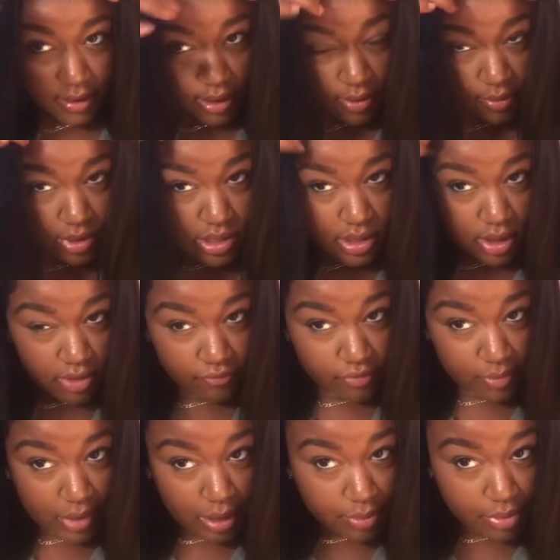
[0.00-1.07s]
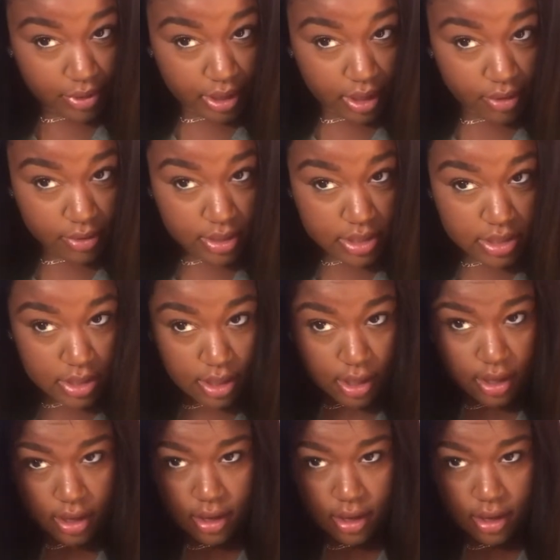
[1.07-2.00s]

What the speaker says: it wasn't over my braid on this side.